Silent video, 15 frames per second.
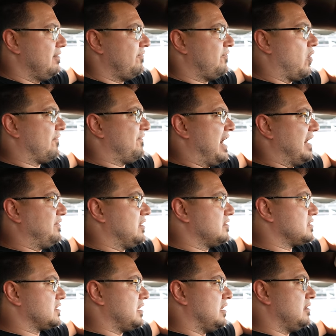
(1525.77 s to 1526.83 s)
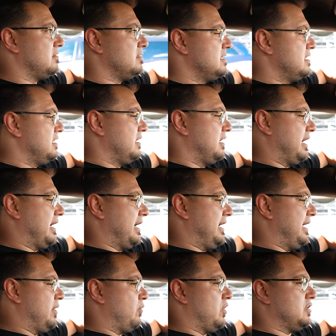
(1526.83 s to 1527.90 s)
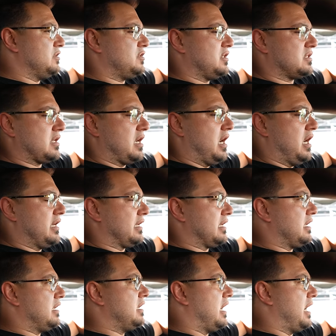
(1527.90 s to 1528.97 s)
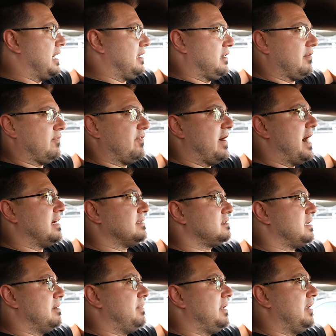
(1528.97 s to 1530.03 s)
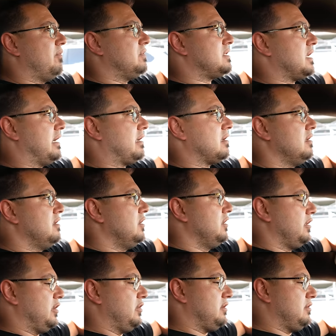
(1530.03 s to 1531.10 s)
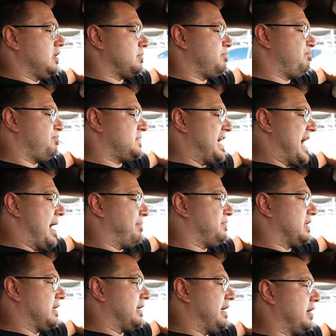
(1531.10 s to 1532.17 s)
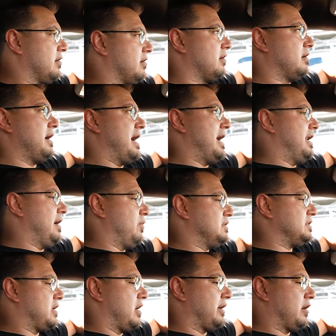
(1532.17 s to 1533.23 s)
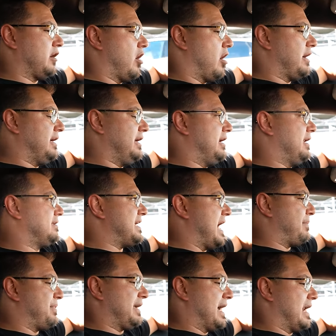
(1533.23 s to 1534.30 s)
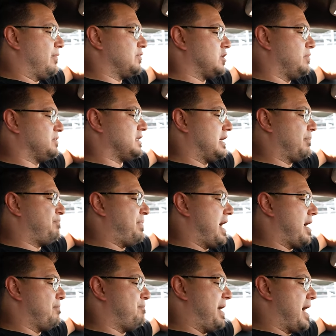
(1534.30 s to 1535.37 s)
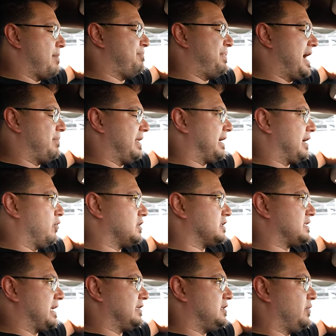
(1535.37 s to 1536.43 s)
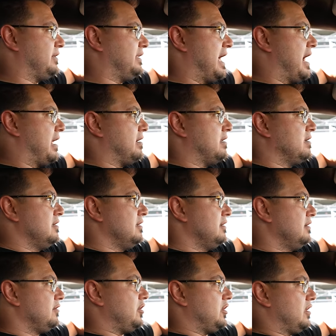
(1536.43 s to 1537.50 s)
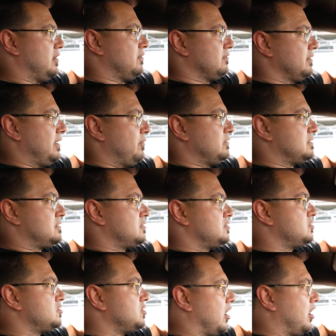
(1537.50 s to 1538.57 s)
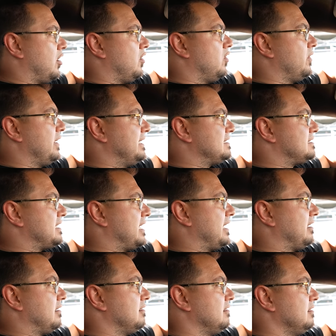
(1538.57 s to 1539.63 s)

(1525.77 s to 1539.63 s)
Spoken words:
4 or 5 years ago, and it was just ungodly fast. I mean, it was like you just tap the gear and it was like you already needed to tap it again. It was almost like bam, bam, bam, like you were just like doing that, you know. It was so insane.